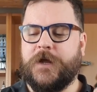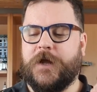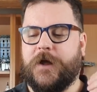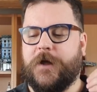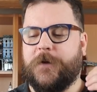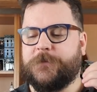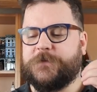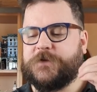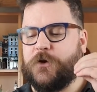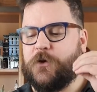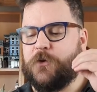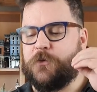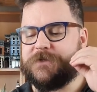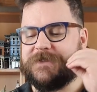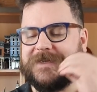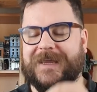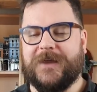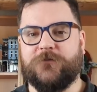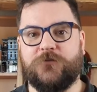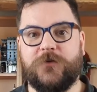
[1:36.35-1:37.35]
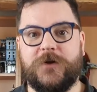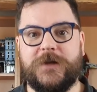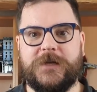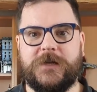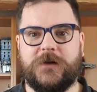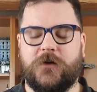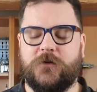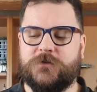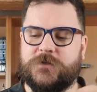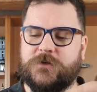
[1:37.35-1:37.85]
Um, so I want to get really
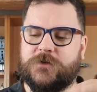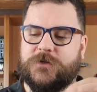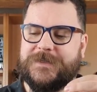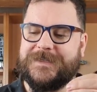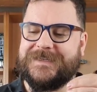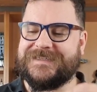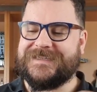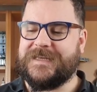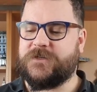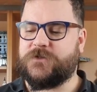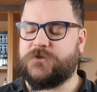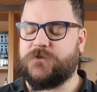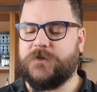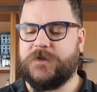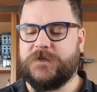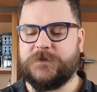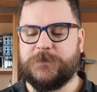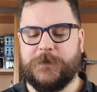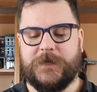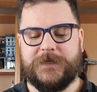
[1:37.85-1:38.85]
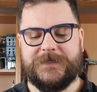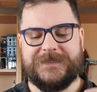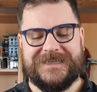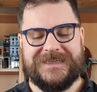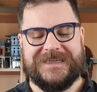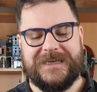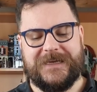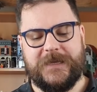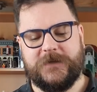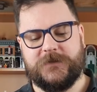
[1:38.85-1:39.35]
close, look at the center of these plants,
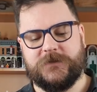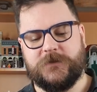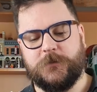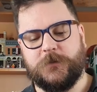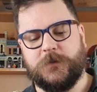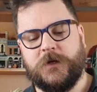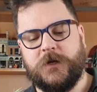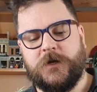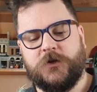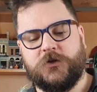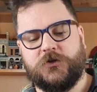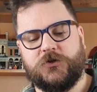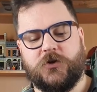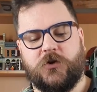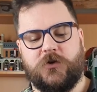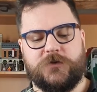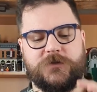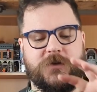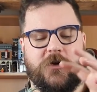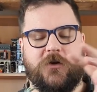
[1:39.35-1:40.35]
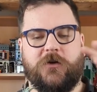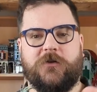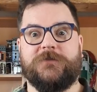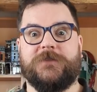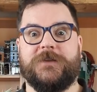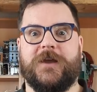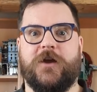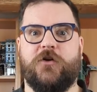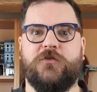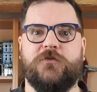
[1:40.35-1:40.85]
and then get some shots of
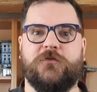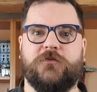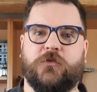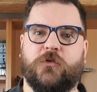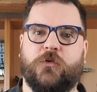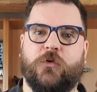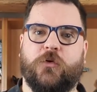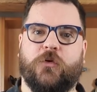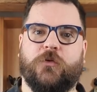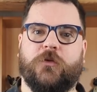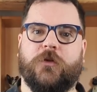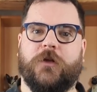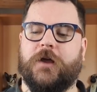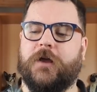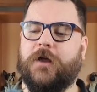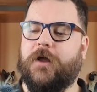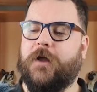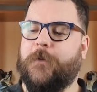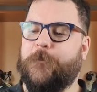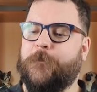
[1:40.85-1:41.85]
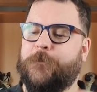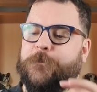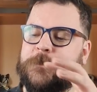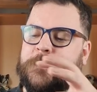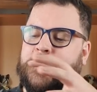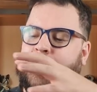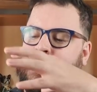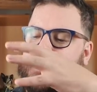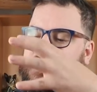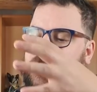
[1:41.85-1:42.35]
the overall um,
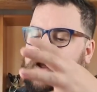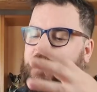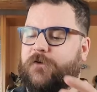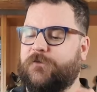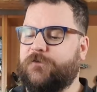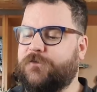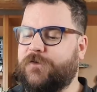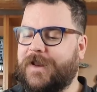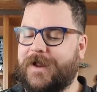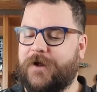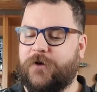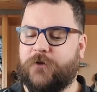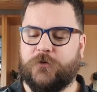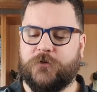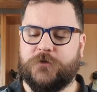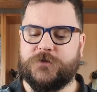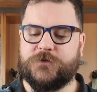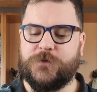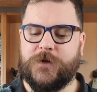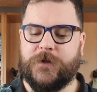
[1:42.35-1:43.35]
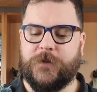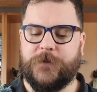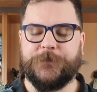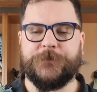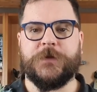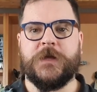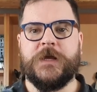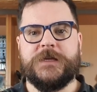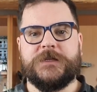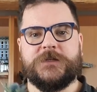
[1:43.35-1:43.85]
Uh, flower as well.
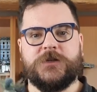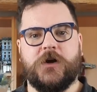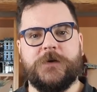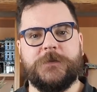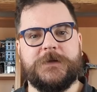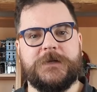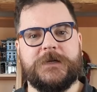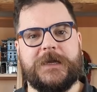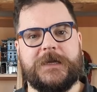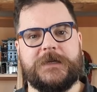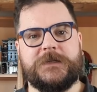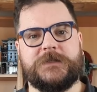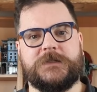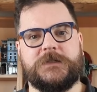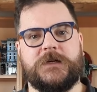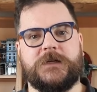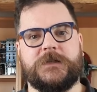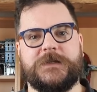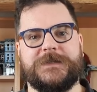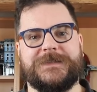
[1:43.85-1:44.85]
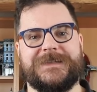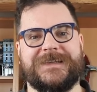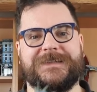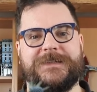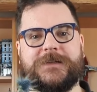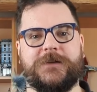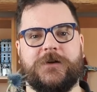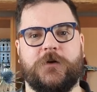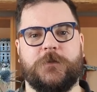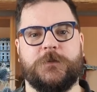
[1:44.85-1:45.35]
So I'm going to get started
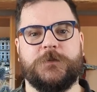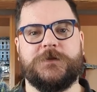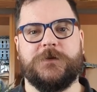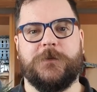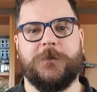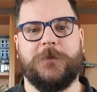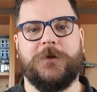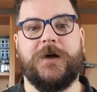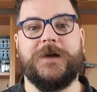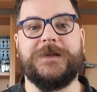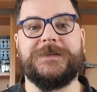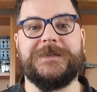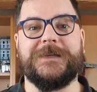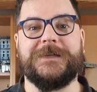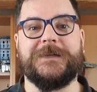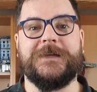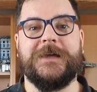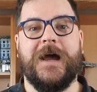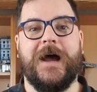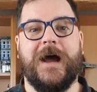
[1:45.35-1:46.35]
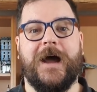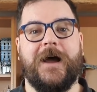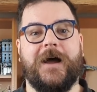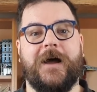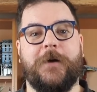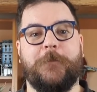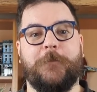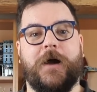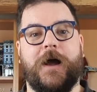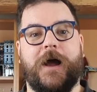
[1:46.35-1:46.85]
setting up some lighting
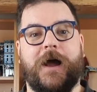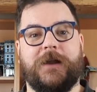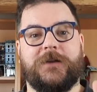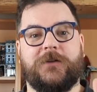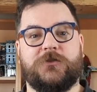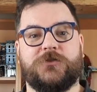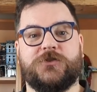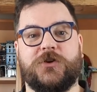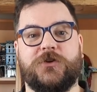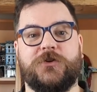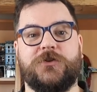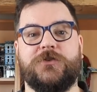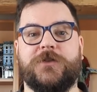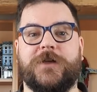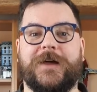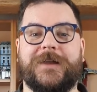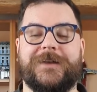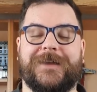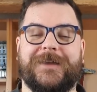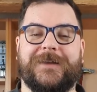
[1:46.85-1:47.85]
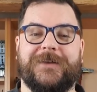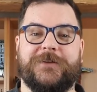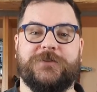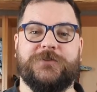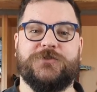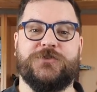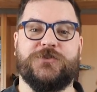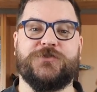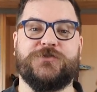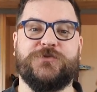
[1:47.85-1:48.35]
um, and I'll show you that in
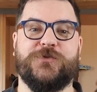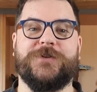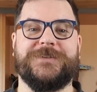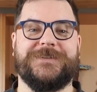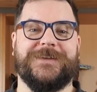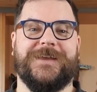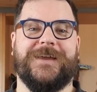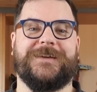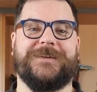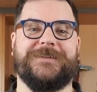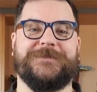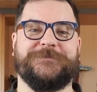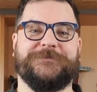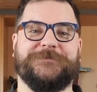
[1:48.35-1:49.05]
just one sec.